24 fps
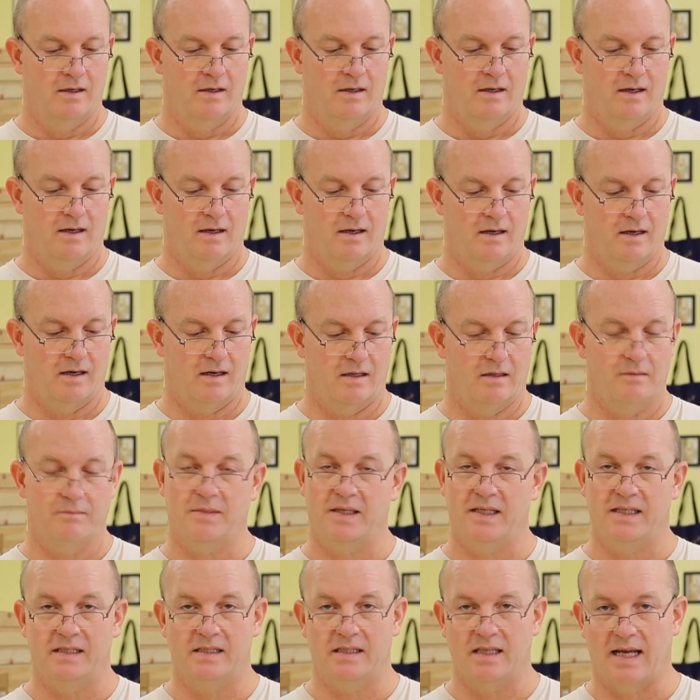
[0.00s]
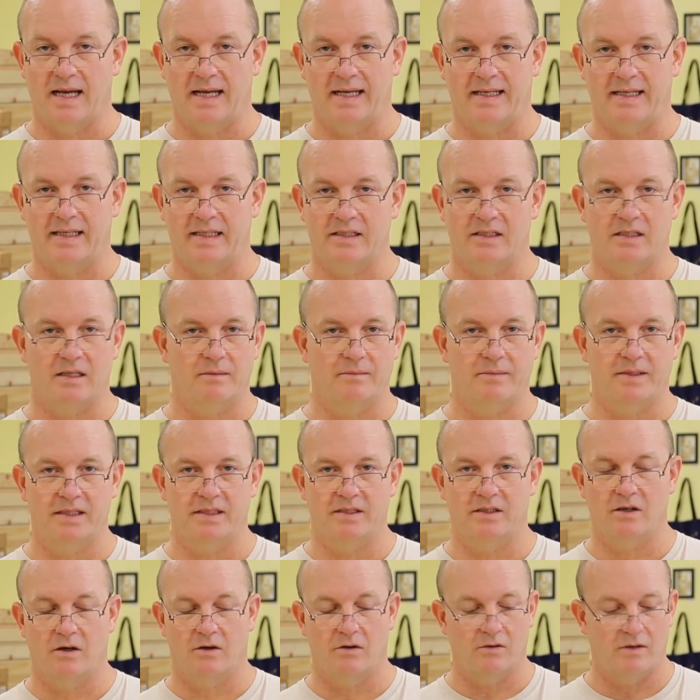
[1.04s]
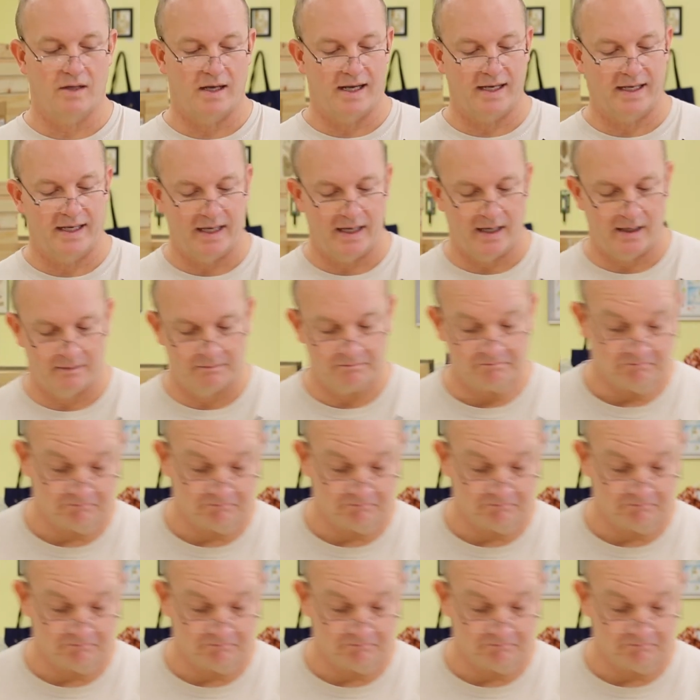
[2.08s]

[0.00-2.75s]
The bees like it, some bees don't like it.